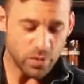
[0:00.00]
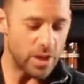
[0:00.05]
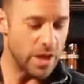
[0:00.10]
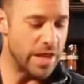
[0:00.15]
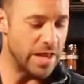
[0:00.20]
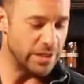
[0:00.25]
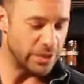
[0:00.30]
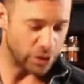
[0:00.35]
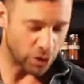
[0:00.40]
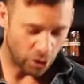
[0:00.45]

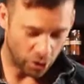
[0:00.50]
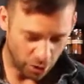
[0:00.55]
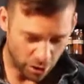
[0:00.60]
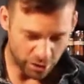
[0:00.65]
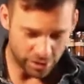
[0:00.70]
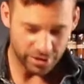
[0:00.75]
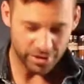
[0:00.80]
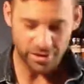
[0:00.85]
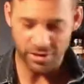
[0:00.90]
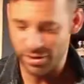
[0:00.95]
a
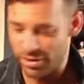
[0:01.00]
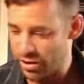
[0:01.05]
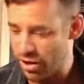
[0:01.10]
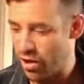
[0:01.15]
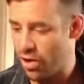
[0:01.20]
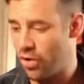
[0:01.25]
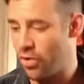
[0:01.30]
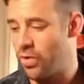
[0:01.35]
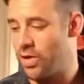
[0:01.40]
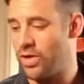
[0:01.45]
tart
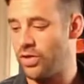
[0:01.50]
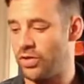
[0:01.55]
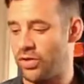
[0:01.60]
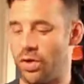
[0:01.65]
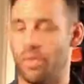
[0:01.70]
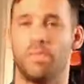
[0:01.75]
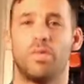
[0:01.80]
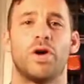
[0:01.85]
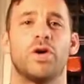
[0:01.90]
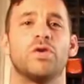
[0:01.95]
dough is
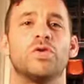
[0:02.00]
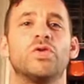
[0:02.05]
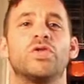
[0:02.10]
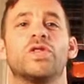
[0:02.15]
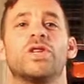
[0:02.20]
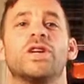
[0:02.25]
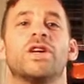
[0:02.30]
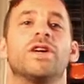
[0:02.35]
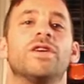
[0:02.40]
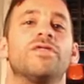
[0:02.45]

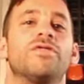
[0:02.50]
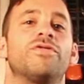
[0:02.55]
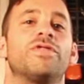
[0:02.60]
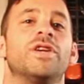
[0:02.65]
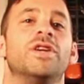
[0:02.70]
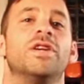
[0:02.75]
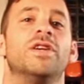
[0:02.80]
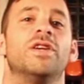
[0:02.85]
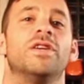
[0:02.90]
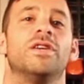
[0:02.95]
composed of
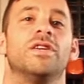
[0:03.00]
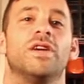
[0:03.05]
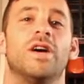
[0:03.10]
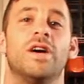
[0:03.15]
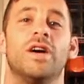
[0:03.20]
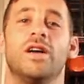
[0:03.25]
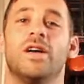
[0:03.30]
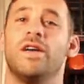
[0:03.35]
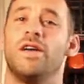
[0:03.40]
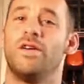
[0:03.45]

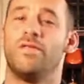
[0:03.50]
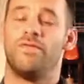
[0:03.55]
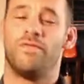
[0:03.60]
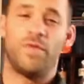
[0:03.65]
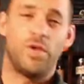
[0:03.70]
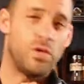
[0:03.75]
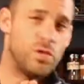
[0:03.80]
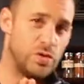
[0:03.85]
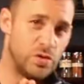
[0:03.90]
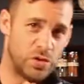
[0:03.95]
a
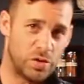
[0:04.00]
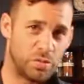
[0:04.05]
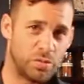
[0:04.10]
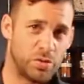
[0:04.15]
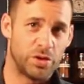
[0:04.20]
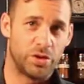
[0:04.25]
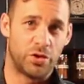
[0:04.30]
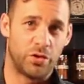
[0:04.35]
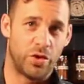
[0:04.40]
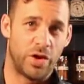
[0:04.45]
few
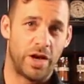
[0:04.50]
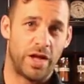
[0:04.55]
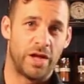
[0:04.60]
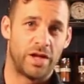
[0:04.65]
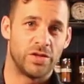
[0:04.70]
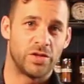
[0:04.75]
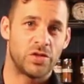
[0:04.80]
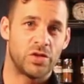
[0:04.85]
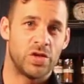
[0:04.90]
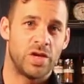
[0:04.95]
simple
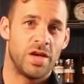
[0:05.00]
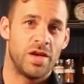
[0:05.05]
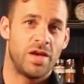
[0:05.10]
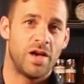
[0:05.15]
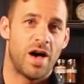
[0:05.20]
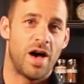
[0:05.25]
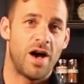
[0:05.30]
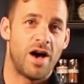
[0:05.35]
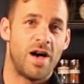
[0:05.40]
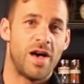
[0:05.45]
ingredients,
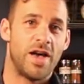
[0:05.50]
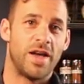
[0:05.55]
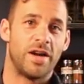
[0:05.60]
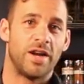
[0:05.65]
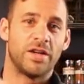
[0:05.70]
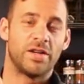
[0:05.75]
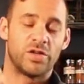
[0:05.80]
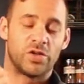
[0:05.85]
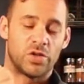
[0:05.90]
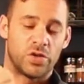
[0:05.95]
and
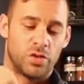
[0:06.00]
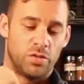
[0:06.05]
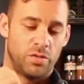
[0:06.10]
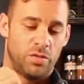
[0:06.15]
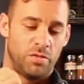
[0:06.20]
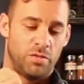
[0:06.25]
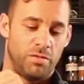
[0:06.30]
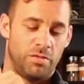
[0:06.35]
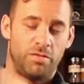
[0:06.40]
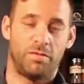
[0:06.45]
it is
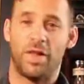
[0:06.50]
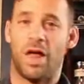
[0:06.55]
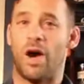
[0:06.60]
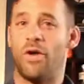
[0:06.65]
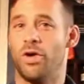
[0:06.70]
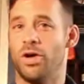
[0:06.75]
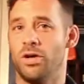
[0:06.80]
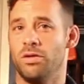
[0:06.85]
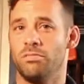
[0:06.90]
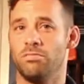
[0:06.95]

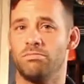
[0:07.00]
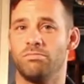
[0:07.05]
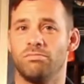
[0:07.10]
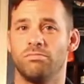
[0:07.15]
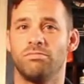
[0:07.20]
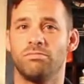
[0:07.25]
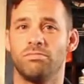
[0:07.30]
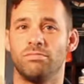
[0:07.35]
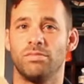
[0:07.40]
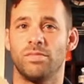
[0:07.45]
flour,
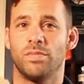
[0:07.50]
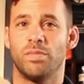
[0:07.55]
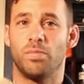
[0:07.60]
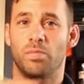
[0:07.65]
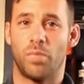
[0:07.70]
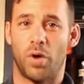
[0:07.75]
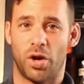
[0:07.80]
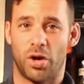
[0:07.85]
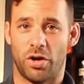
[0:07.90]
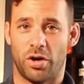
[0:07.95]

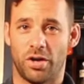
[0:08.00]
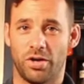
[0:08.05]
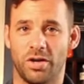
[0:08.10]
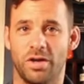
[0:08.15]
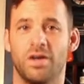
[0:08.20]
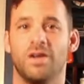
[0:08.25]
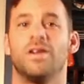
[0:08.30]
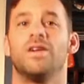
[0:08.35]
butter,